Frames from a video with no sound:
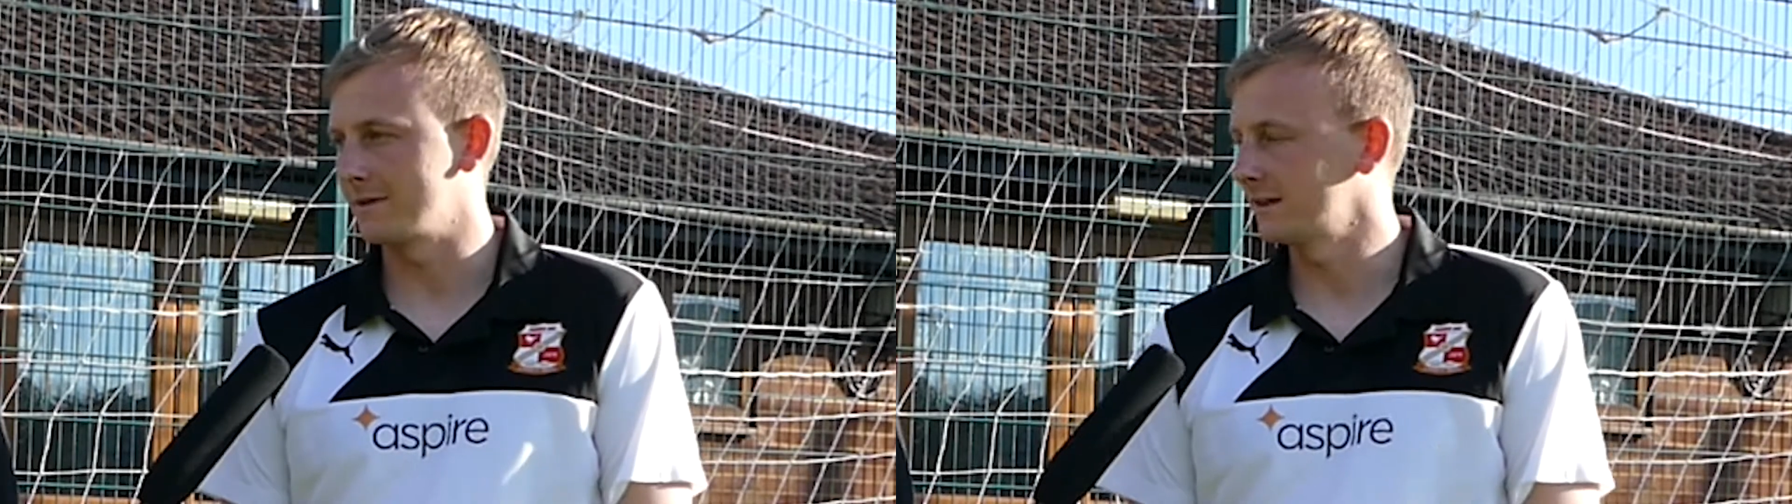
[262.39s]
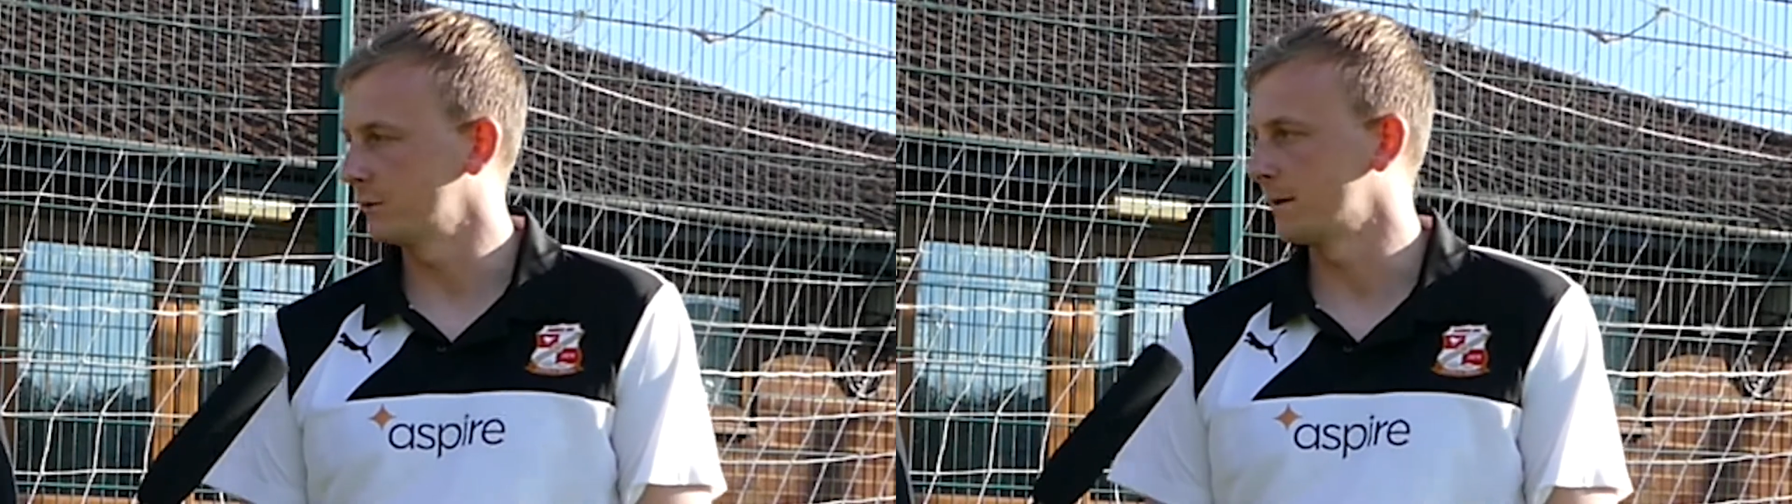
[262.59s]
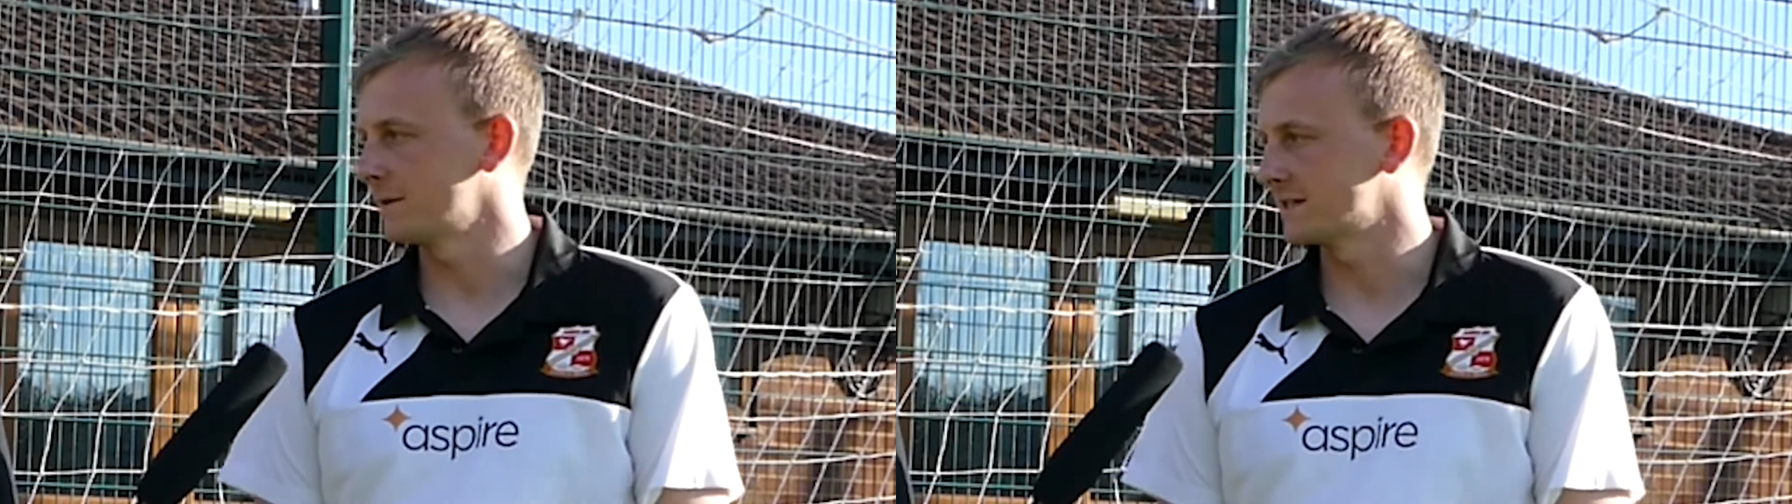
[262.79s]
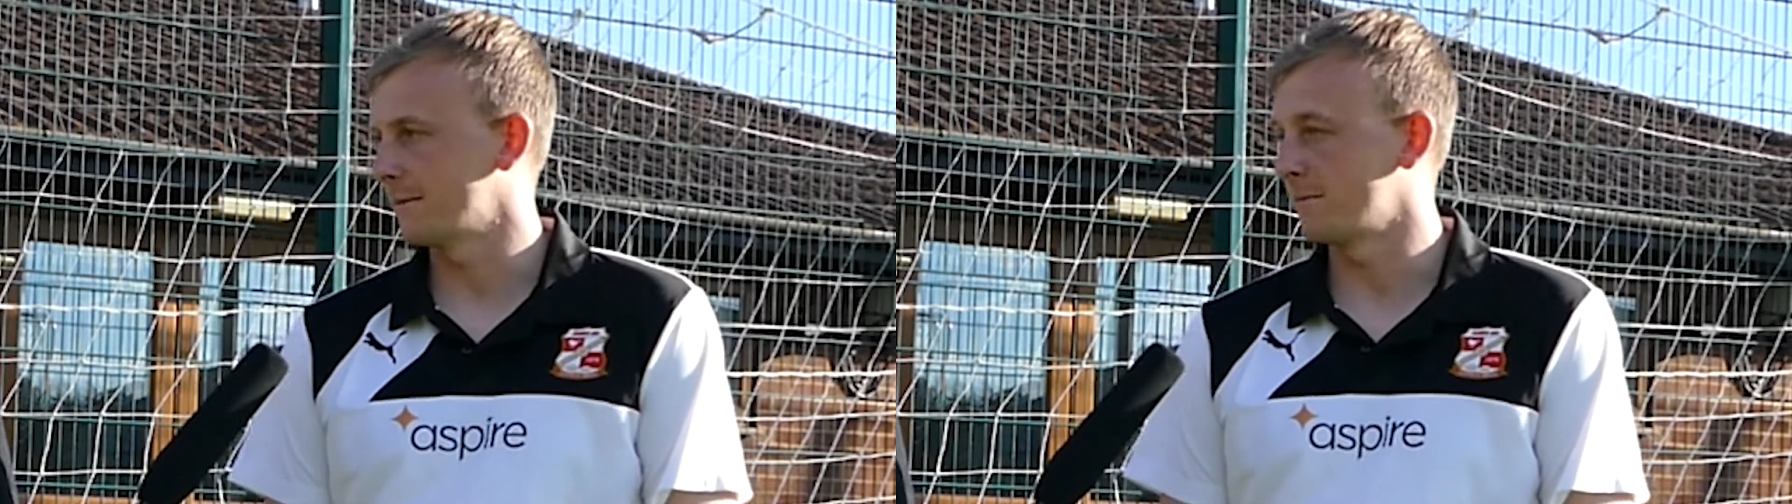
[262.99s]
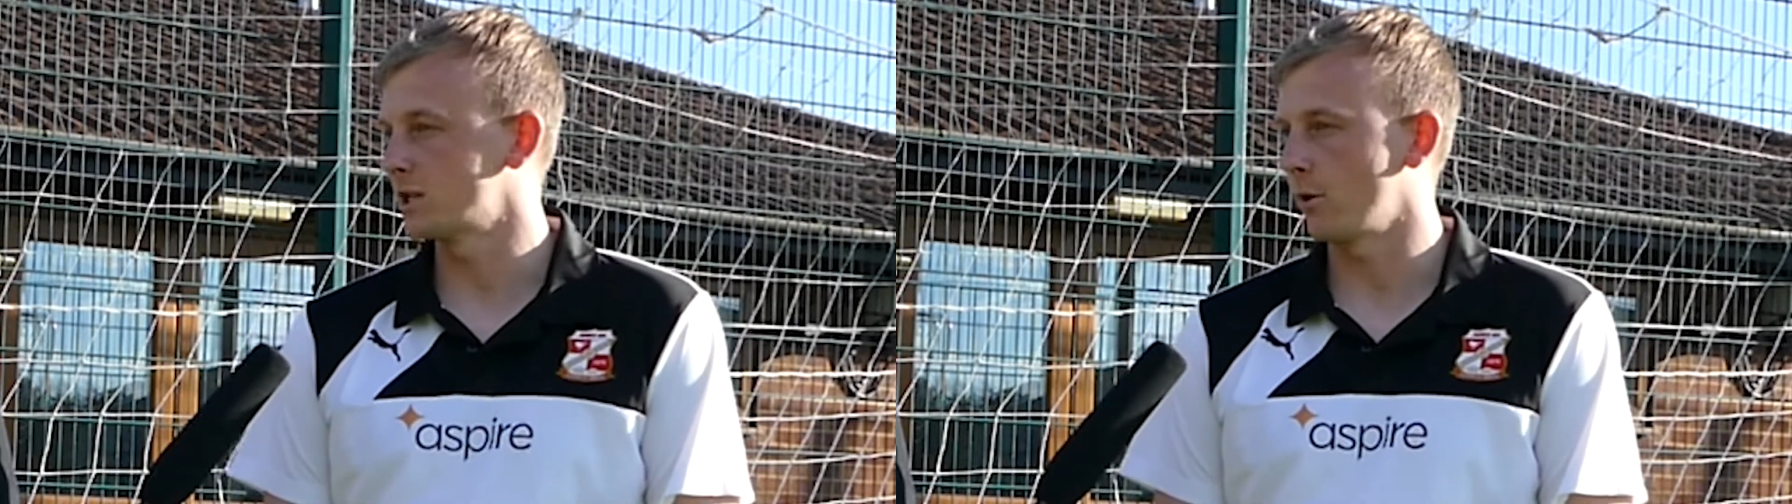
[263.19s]
that little number 10
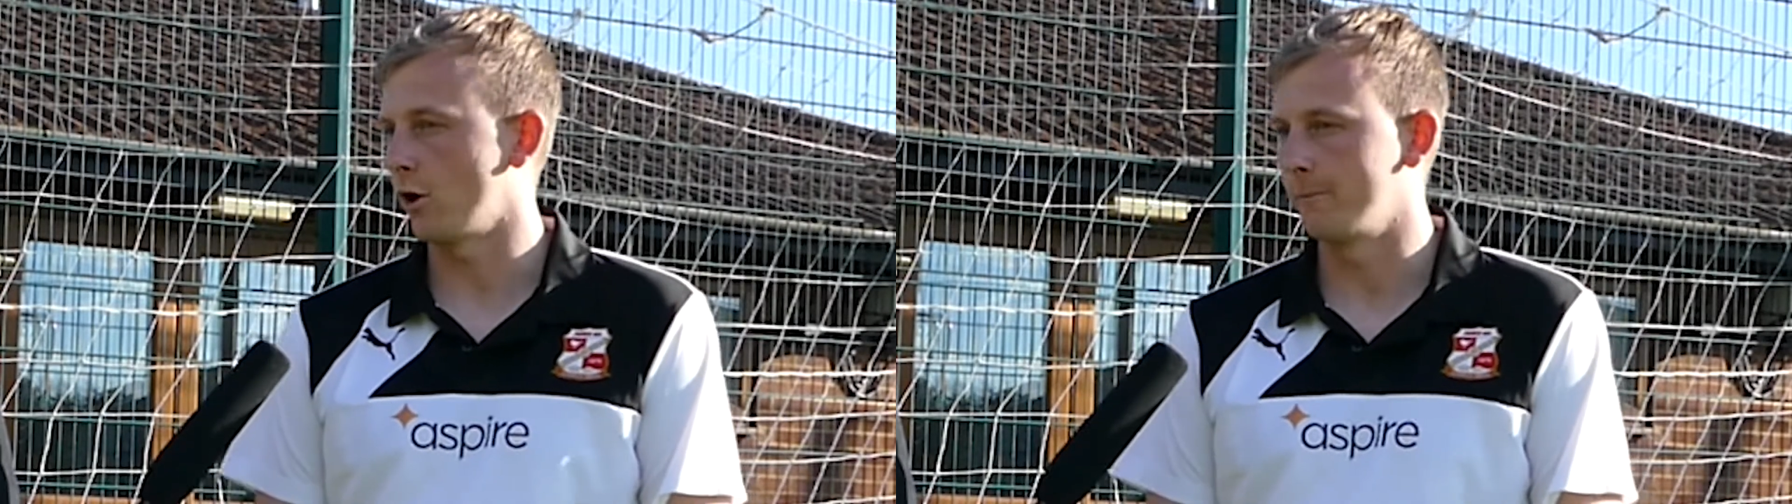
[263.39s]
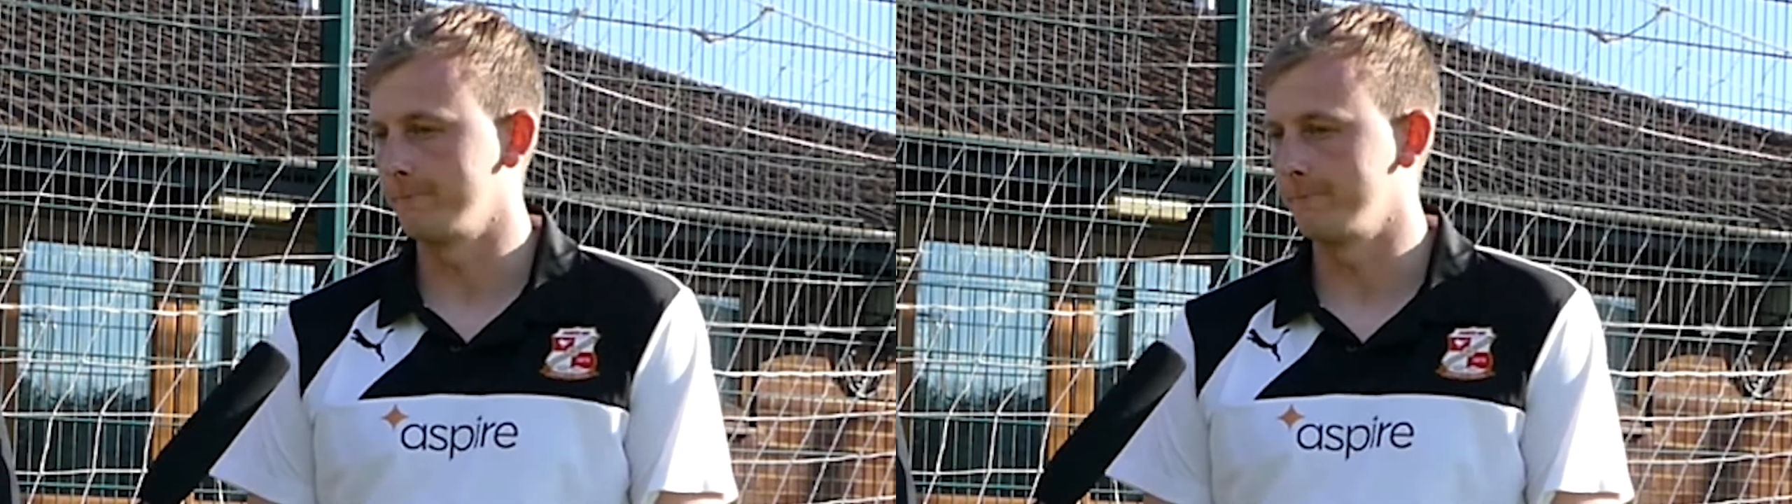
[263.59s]
would be spot on.